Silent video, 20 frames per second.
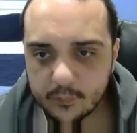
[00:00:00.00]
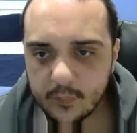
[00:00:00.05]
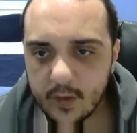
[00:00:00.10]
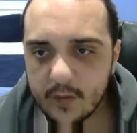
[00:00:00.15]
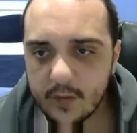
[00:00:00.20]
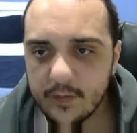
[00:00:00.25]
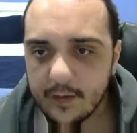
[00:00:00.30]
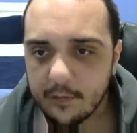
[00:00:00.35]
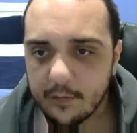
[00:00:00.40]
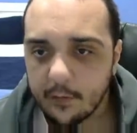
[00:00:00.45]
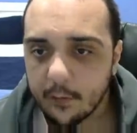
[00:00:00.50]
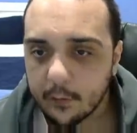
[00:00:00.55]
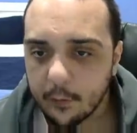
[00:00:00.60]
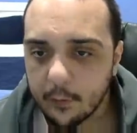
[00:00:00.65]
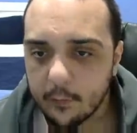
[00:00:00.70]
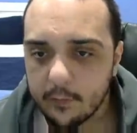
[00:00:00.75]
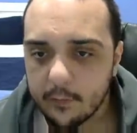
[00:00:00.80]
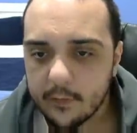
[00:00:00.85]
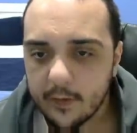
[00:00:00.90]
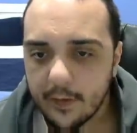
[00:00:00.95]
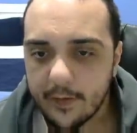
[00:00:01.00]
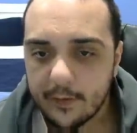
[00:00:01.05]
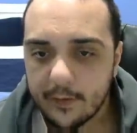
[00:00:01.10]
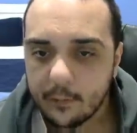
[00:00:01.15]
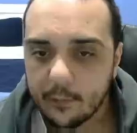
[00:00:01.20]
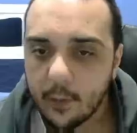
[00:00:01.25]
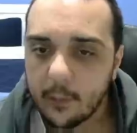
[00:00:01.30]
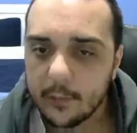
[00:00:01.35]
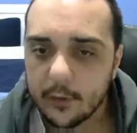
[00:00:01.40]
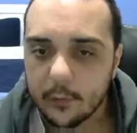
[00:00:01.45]
that's how it goes, and
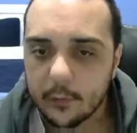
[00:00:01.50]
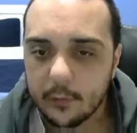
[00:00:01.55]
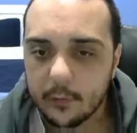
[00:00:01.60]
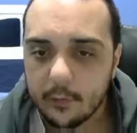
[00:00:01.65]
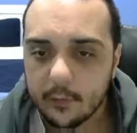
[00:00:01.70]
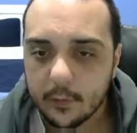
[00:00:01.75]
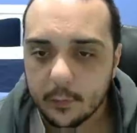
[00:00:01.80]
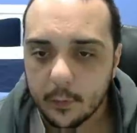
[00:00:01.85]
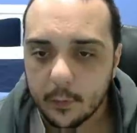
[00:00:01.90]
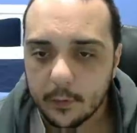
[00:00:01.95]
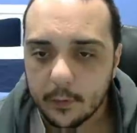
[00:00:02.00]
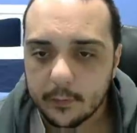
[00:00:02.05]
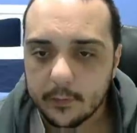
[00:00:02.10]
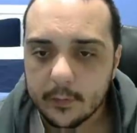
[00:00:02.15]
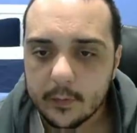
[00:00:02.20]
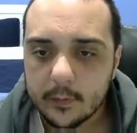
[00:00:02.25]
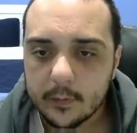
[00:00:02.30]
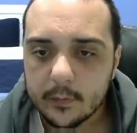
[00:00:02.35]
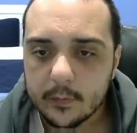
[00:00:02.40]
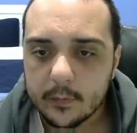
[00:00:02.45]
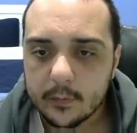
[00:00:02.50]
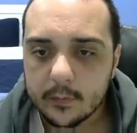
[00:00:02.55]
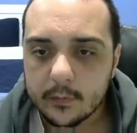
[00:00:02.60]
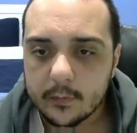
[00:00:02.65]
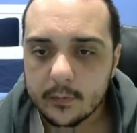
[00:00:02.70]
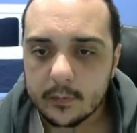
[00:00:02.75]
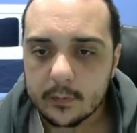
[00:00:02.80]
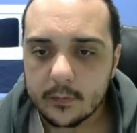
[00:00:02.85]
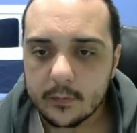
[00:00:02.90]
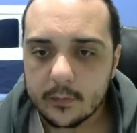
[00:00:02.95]
that's why we don't use a good one.
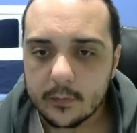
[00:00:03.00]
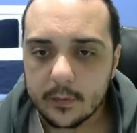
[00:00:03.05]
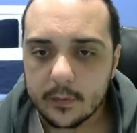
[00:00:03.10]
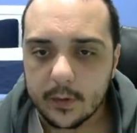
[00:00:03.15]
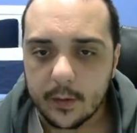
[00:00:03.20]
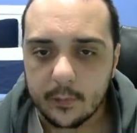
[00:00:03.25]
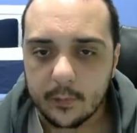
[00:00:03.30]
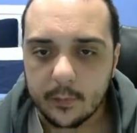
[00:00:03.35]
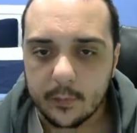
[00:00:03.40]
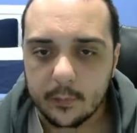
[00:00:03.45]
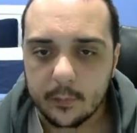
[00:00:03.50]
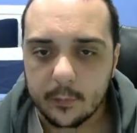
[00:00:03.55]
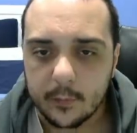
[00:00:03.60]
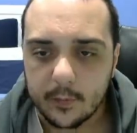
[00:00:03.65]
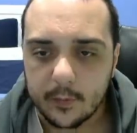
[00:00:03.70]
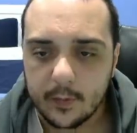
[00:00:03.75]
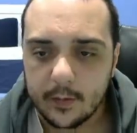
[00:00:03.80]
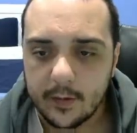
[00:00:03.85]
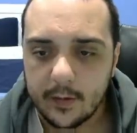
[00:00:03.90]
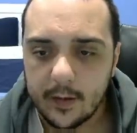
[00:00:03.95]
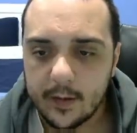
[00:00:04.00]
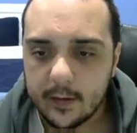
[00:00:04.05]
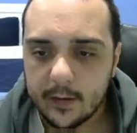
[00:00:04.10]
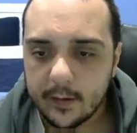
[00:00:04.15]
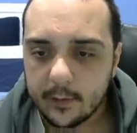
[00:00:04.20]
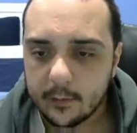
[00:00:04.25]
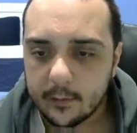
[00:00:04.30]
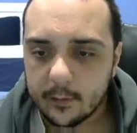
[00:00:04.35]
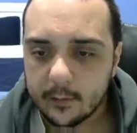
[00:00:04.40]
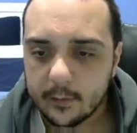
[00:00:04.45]
Okay, we're
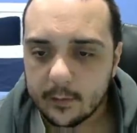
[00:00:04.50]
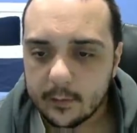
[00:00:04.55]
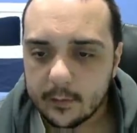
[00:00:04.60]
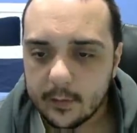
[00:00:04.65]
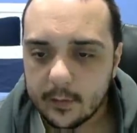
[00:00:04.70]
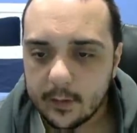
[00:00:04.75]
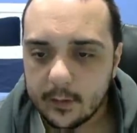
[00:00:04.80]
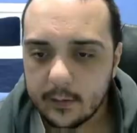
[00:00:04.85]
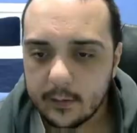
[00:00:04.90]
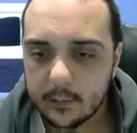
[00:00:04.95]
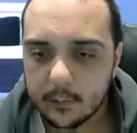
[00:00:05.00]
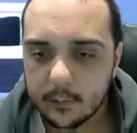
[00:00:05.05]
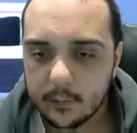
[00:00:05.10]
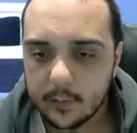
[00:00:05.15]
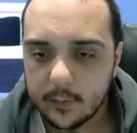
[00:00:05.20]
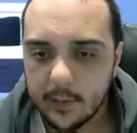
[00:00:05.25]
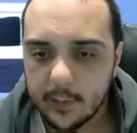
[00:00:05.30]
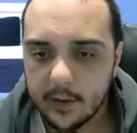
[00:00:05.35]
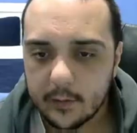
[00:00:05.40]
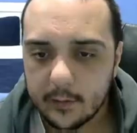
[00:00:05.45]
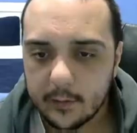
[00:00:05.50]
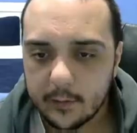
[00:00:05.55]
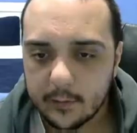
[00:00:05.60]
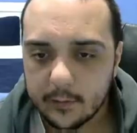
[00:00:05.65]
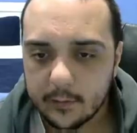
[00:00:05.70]
lagging really badly.